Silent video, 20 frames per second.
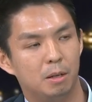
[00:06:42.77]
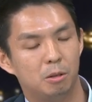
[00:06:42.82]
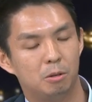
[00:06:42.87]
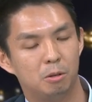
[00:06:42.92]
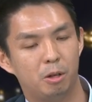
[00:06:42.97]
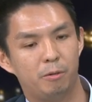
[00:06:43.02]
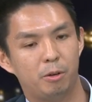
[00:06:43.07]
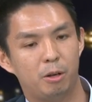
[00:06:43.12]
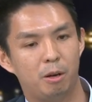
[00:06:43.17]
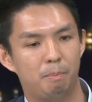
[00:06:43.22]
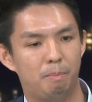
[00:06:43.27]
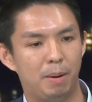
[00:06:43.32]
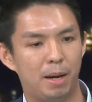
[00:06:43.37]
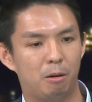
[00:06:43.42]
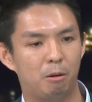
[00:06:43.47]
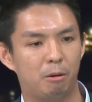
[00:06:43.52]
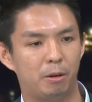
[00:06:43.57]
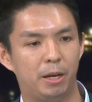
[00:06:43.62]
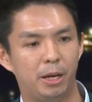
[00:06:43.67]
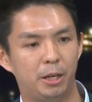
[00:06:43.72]
So if you
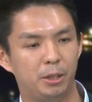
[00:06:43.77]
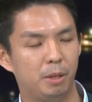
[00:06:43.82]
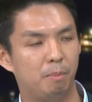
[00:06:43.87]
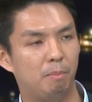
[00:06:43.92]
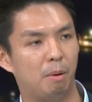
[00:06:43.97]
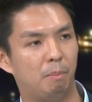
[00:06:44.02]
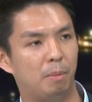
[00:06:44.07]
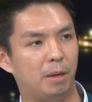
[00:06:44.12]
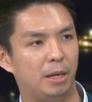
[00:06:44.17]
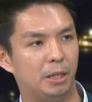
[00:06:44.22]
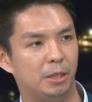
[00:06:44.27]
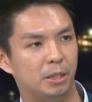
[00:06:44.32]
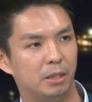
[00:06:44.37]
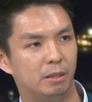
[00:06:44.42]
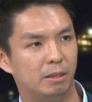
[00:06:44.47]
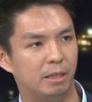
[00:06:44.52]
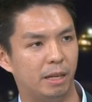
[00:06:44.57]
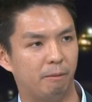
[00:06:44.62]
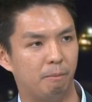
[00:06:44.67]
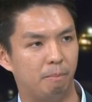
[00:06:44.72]
compare Caucasian
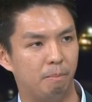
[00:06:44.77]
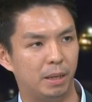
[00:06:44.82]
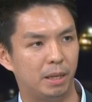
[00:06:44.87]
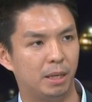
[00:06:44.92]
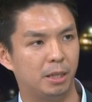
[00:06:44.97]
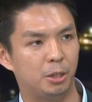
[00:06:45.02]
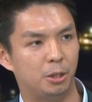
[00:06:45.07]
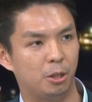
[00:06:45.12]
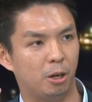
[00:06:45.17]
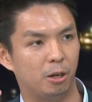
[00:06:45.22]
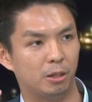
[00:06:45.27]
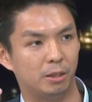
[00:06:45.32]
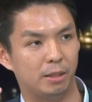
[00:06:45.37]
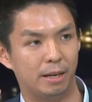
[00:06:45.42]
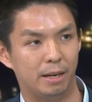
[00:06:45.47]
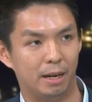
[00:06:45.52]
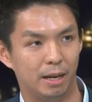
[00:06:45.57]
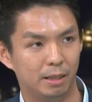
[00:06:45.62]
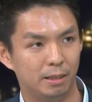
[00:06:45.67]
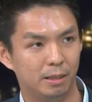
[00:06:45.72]
populations, they have bigger jaws
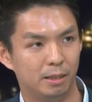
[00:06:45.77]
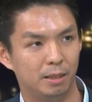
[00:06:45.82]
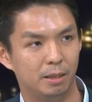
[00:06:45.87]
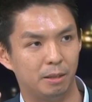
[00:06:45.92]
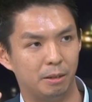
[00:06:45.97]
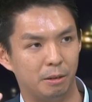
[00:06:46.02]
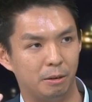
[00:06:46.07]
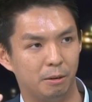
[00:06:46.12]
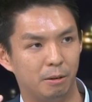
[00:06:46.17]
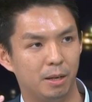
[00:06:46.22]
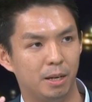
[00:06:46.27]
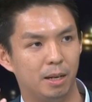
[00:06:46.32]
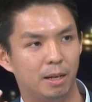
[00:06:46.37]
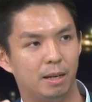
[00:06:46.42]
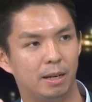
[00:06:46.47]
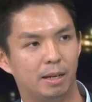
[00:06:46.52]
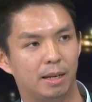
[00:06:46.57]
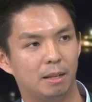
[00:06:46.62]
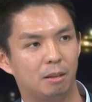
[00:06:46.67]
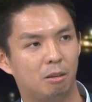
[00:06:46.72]
than us, you know,
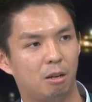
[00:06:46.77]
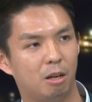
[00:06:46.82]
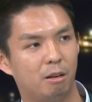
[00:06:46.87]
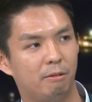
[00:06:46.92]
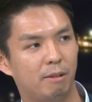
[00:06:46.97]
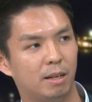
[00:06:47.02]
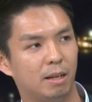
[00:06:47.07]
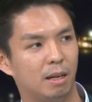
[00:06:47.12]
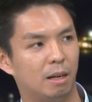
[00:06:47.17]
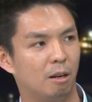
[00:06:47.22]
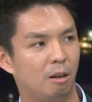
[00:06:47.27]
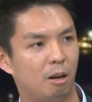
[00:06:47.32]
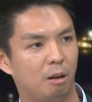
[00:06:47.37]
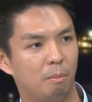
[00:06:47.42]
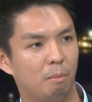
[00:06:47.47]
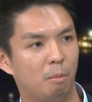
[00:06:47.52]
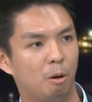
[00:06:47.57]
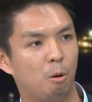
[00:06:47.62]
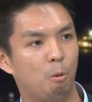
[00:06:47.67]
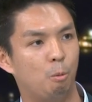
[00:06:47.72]
they can tolerate a
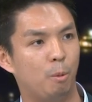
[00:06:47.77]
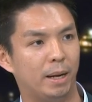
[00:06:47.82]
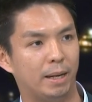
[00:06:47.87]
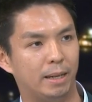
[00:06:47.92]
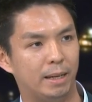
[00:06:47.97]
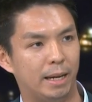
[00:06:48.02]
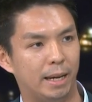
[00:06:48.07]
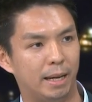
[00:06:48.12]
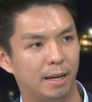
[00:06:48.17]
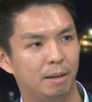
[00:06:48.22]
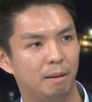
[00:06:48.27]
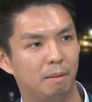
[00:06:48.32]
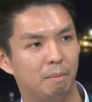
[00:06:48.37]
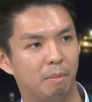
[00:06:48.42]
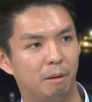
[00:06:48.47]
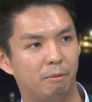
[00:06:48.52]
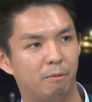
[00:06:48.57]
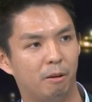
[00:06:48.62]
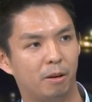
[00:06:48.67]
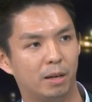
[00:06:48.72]
lot more weight gain
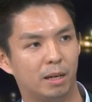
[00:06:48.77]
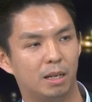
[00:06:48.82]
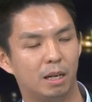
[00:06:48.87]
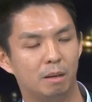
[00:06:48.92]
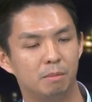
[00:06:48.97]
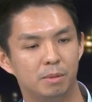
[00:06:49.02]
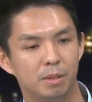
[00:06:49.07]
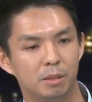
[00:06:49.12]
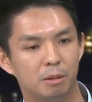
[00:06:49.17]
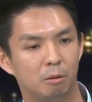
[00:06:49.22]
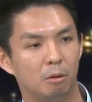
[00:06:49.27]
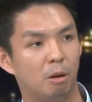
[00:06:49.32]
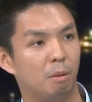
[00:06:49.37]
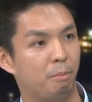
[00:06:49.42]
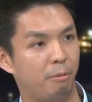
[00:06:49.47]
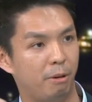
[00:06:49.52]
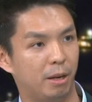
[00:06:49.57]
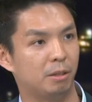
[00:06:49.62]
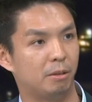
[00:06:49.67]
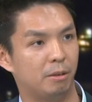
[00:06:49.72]
before it comes in to
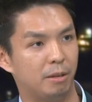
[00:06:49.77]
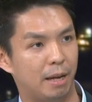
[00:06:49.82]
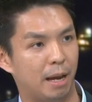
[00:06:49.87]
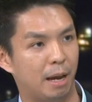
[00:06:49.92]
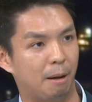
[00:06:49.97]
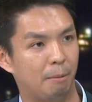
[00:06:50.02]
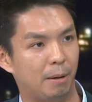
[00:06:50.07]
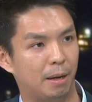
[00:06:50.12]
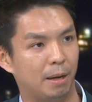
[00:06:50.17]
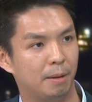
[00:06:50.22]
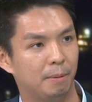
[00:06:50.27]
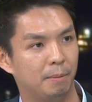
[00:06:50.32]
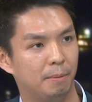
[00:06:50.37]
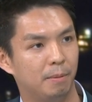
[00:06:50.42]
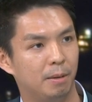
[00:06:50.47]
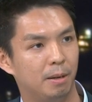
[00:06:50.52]
compress on the airway.